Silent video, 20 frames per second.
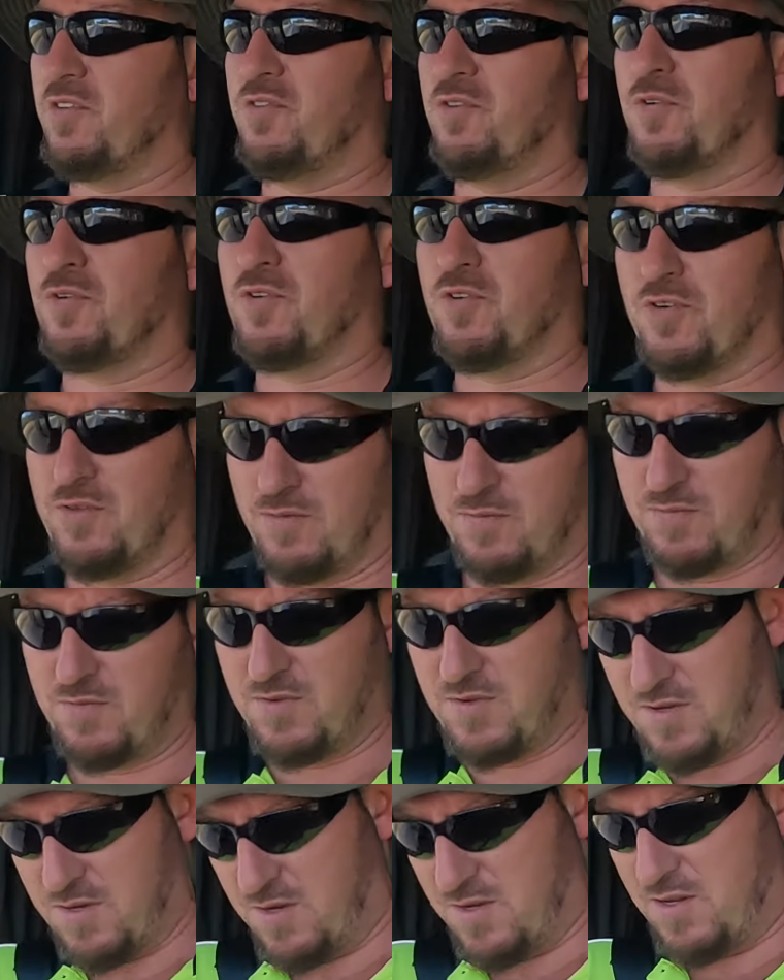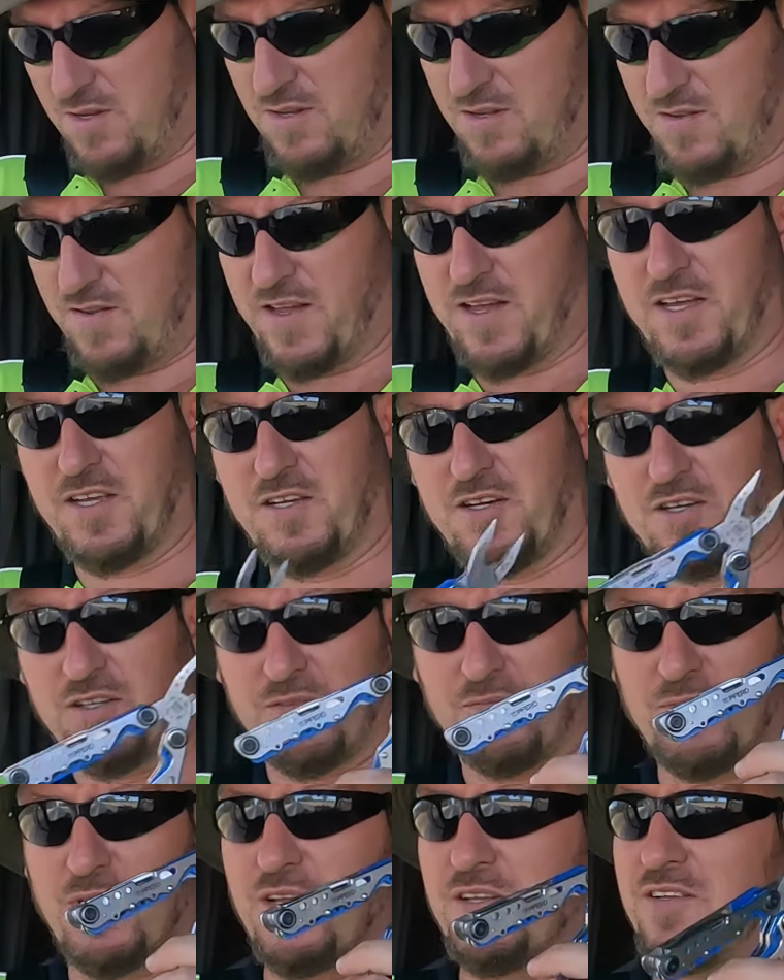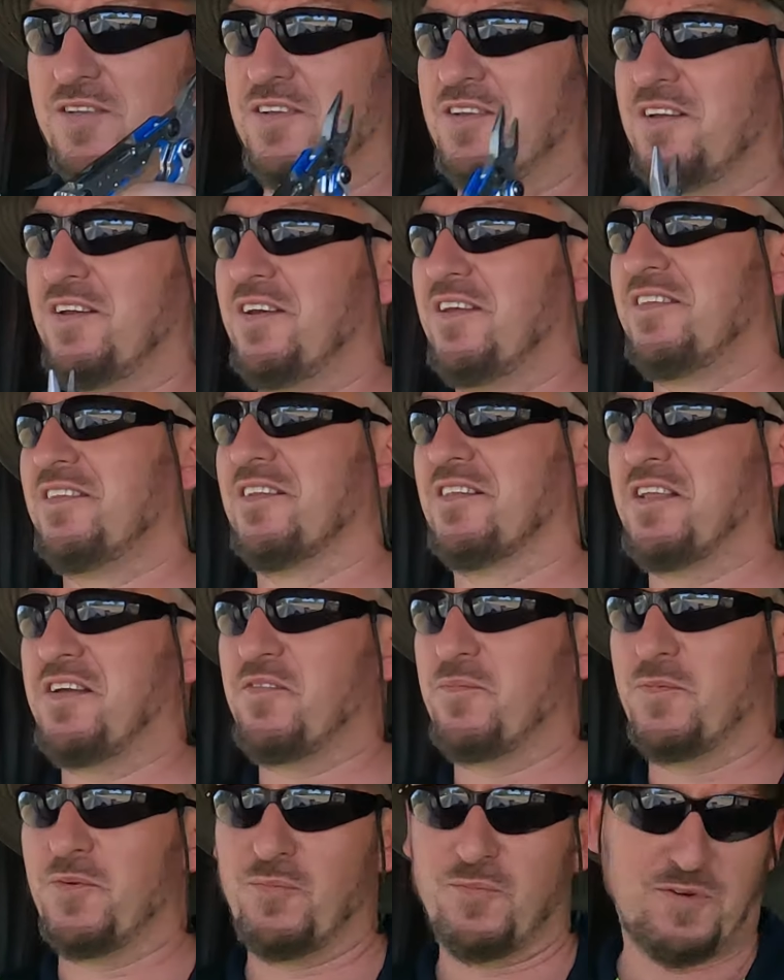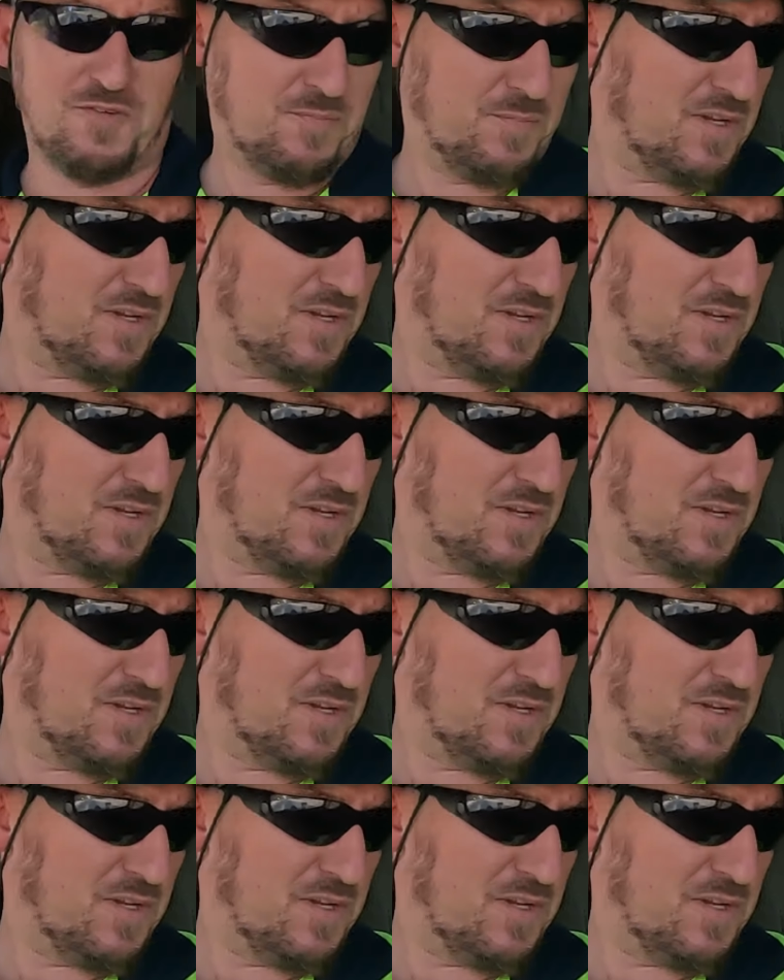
door. I ain't got the Leverman with